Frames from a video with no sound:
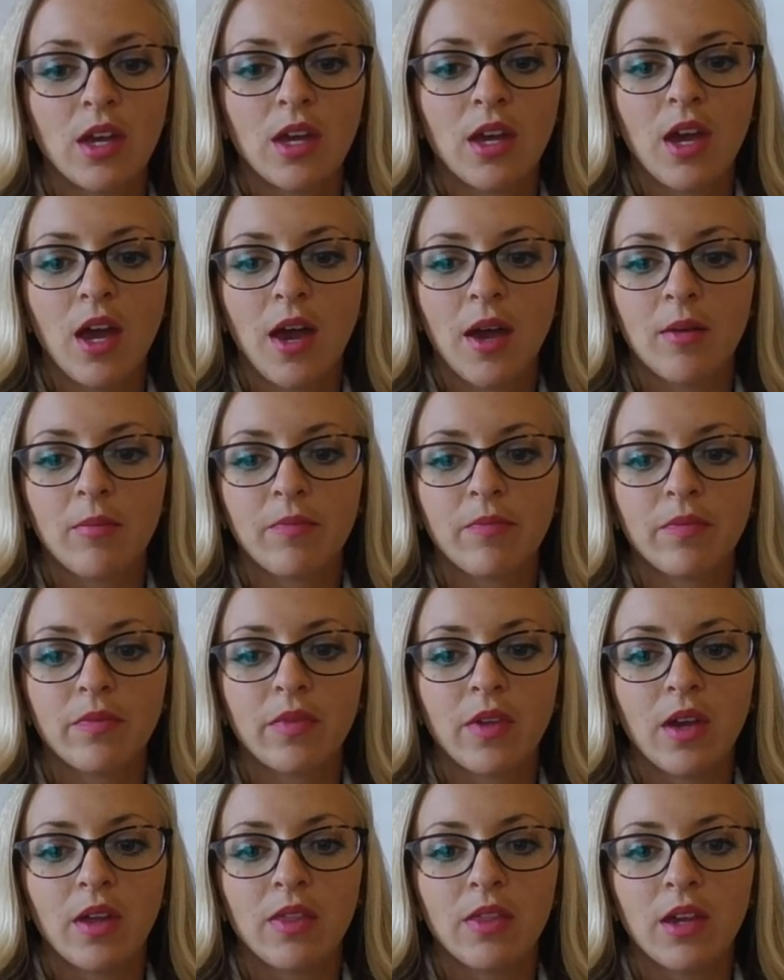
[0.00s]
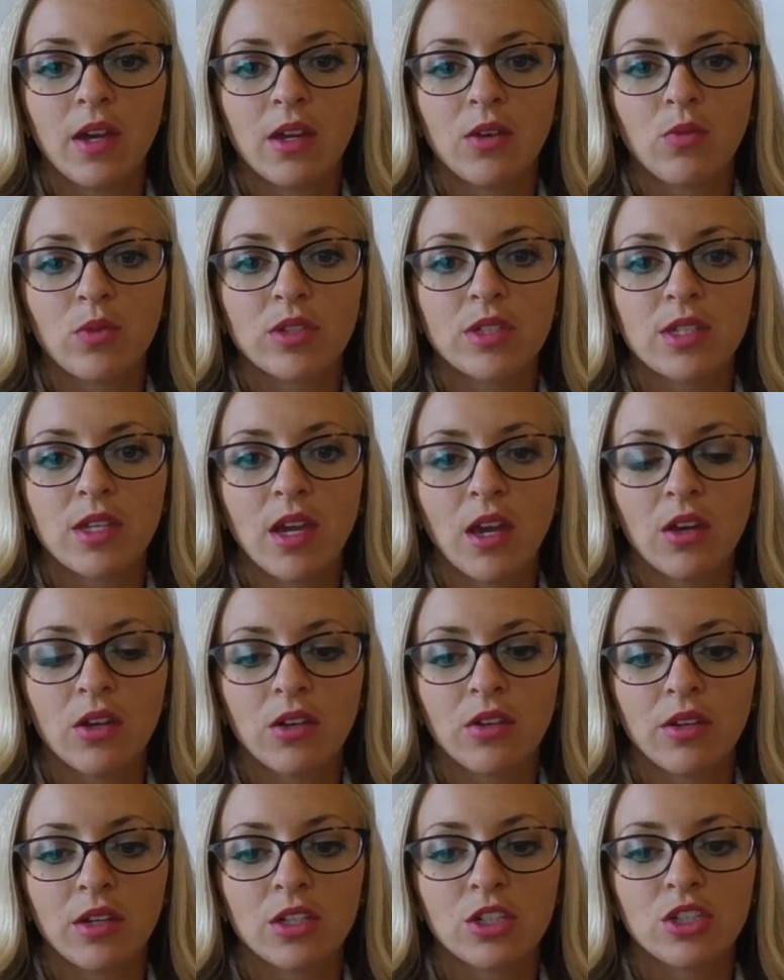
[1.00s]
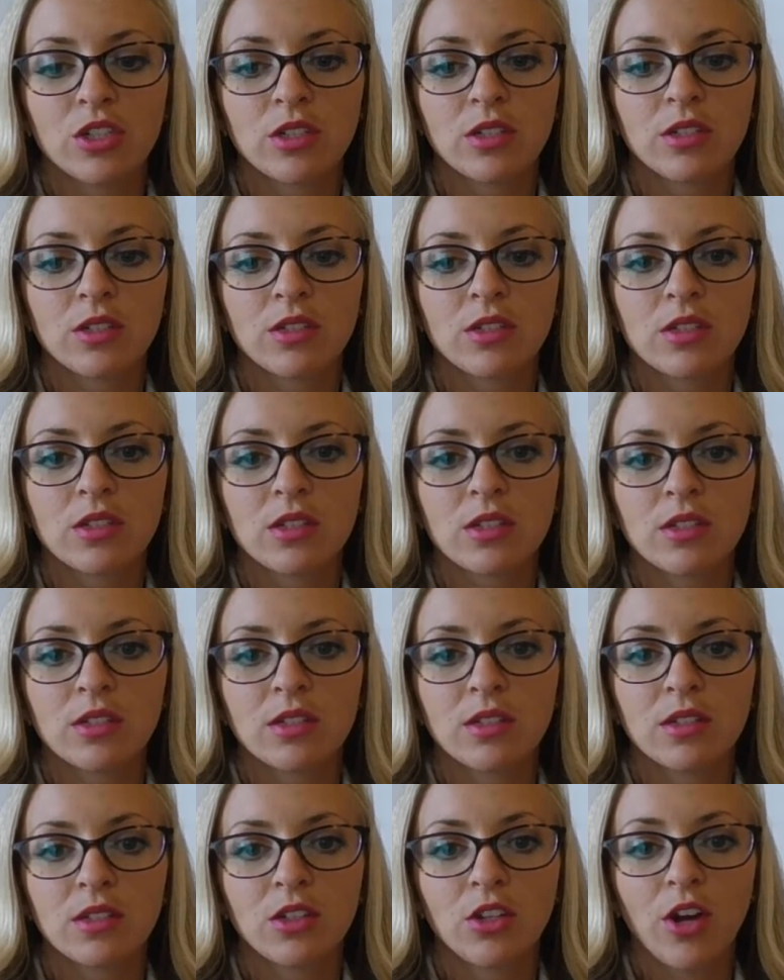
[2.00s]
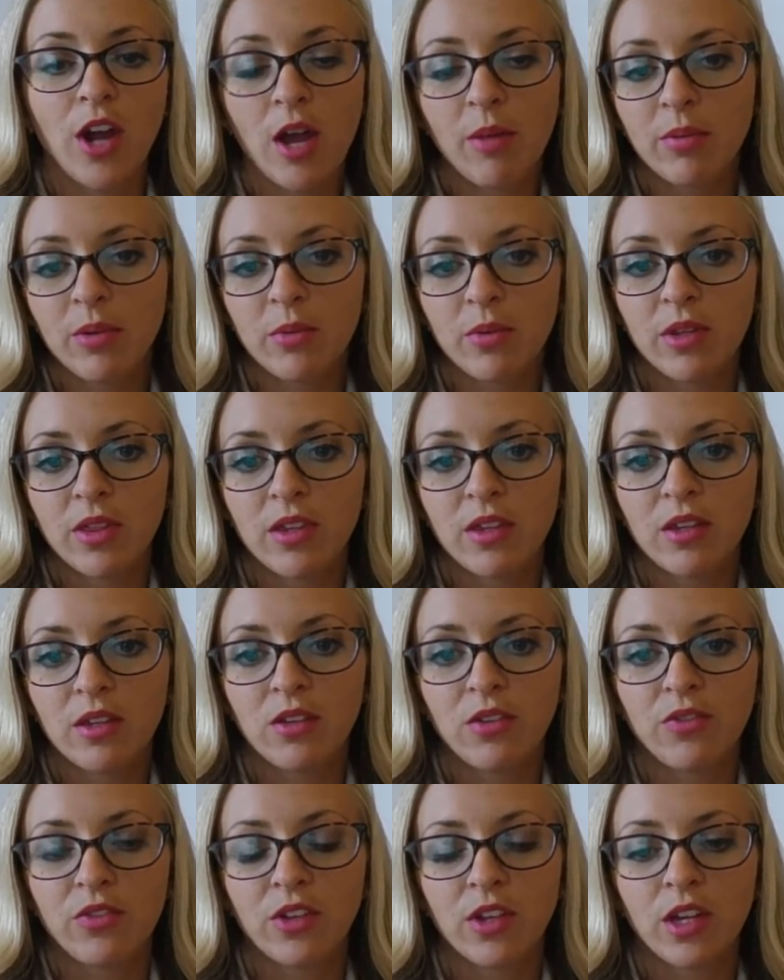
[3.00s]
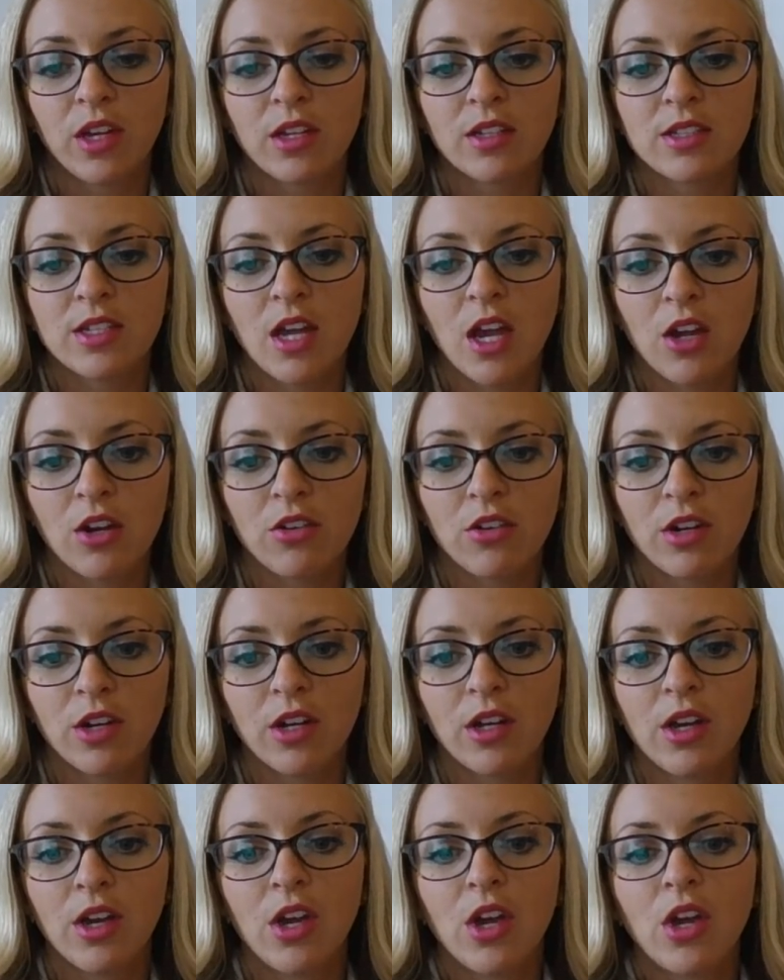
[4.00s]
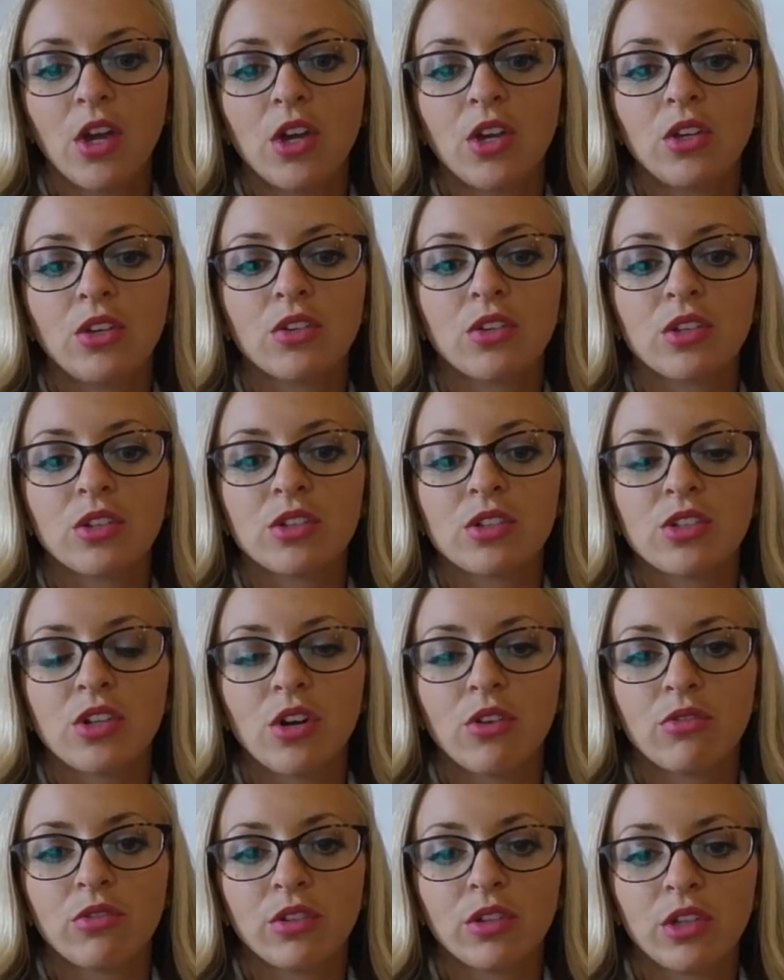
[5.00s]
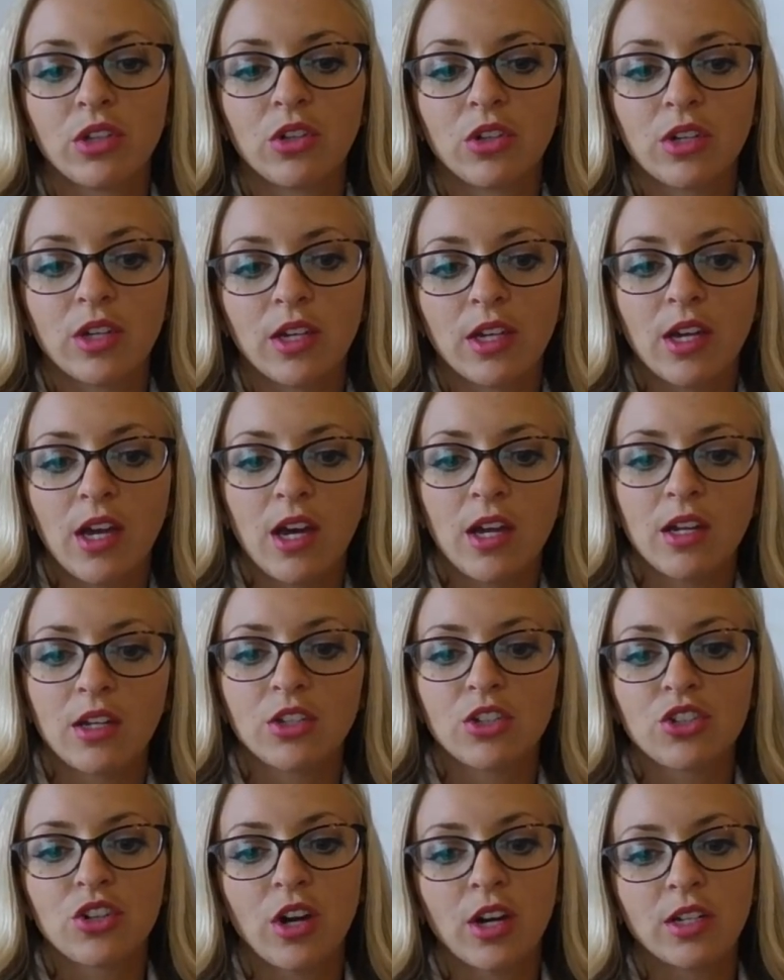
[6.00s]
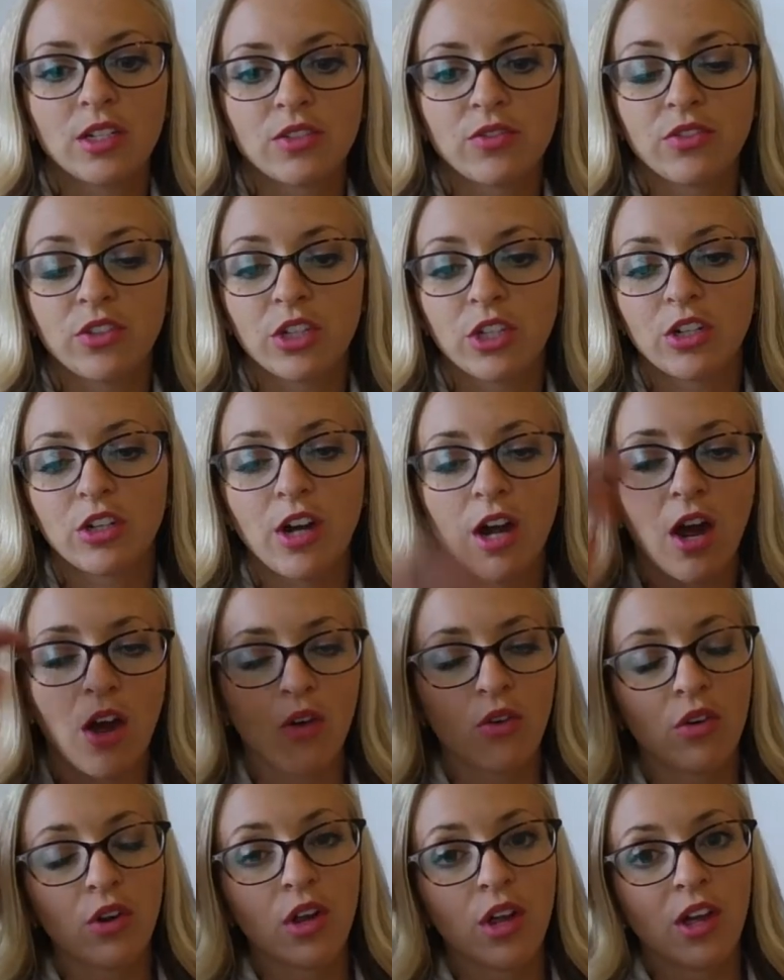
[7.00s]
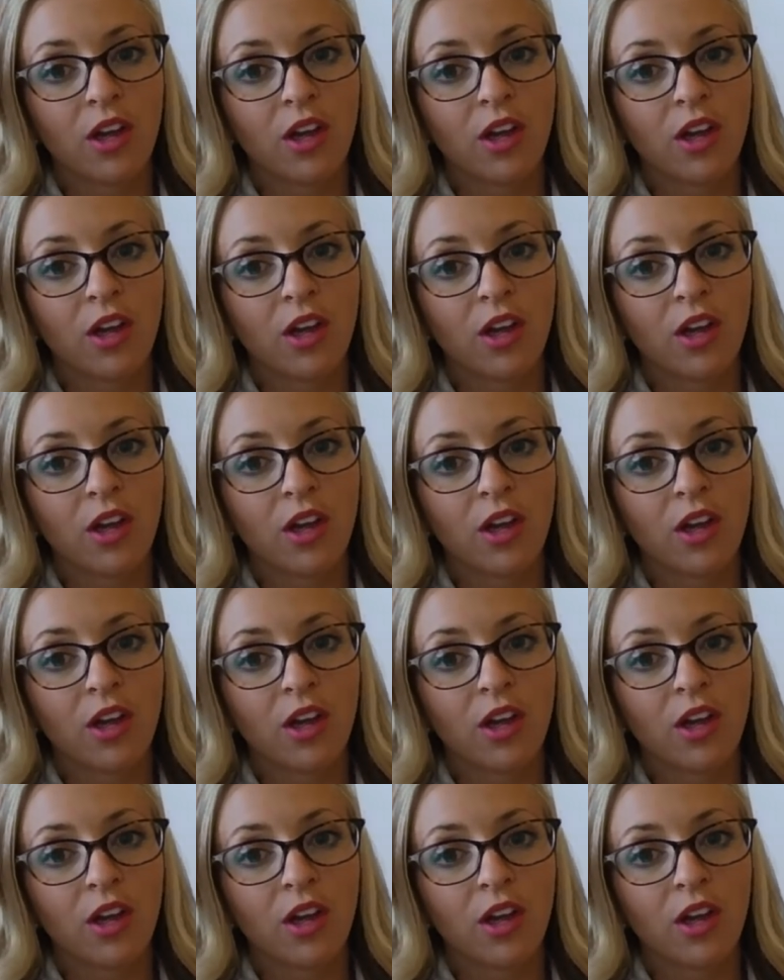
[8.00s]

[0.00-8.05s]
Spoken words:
and then once the calculation is, you're happy with it, you feel like it's accurate, you can start really looking at it and trying to figure out